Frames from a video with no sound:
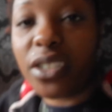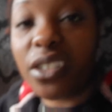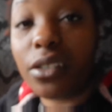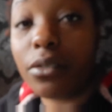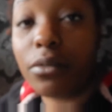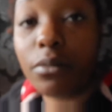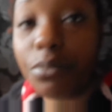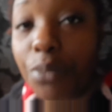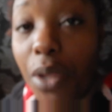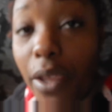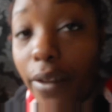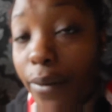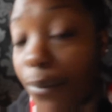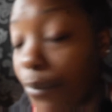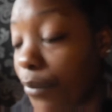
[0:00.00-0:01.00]
so
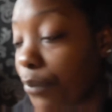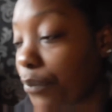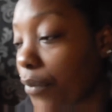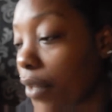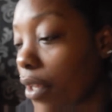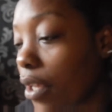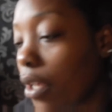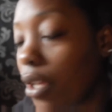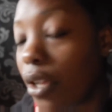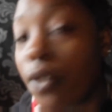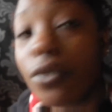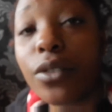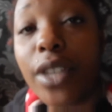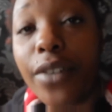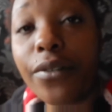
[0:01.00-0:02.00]
yeah,
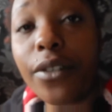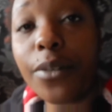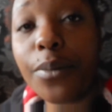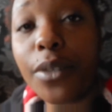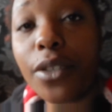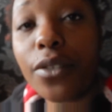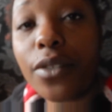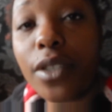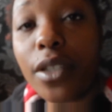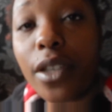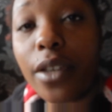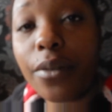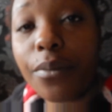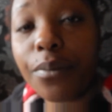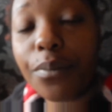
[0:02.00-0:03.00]
I'll definitely be using
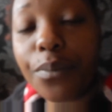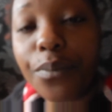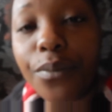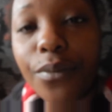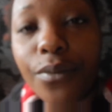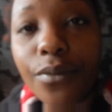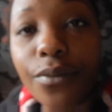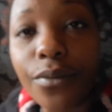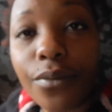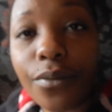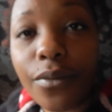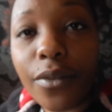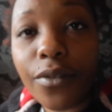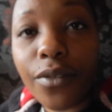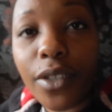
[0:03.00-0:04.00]
that.
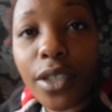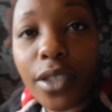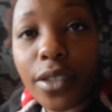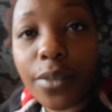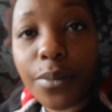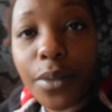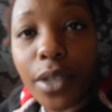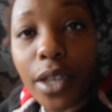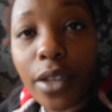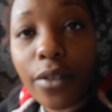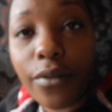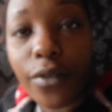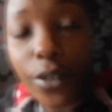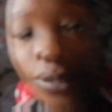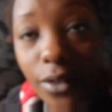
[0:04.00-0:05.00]
I think it's a bit
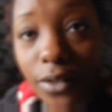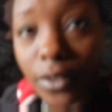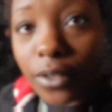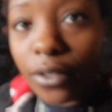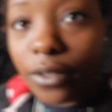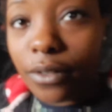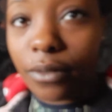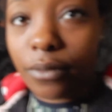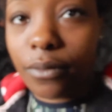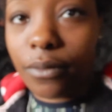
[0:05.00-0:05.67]
out of focus again.